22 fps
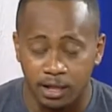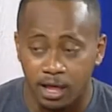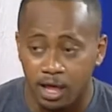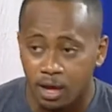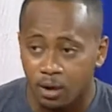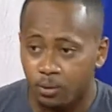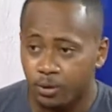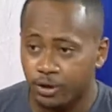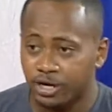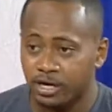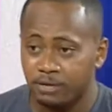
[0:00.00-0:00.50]

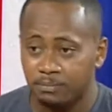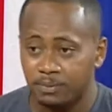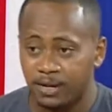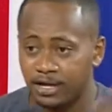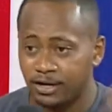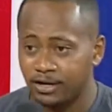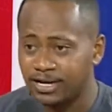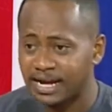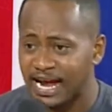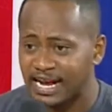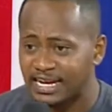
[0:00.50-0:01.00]
whether it be the
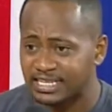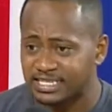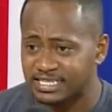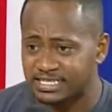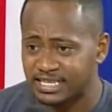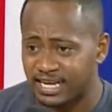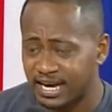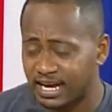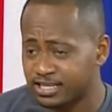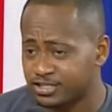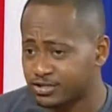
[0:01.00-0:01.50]
United
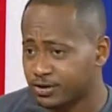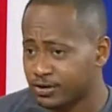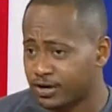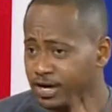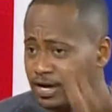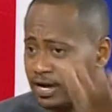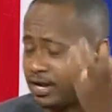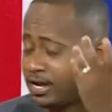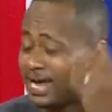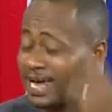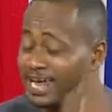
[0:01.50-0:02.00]
States or
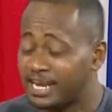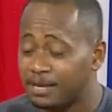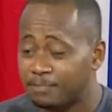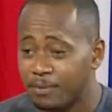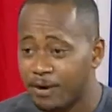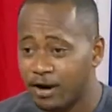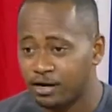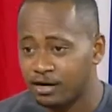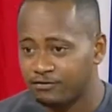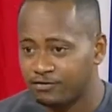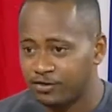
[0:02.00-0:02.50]
it, any part
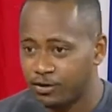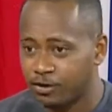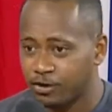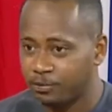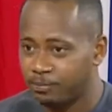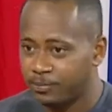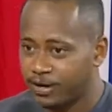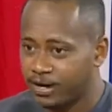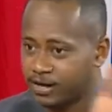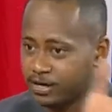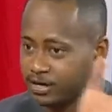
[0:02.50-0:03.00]
of the
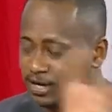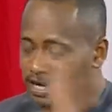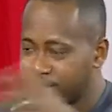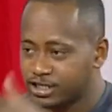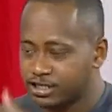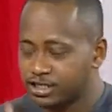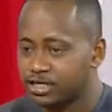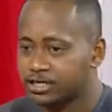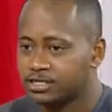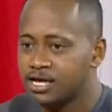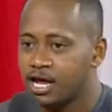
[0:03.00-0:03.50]
European
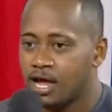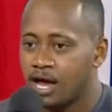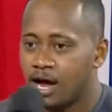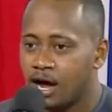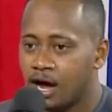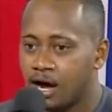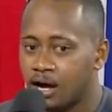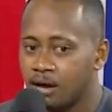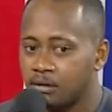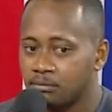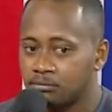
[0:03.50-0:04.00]
nations,
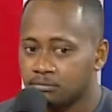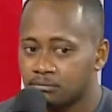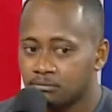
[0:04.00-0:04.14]
um,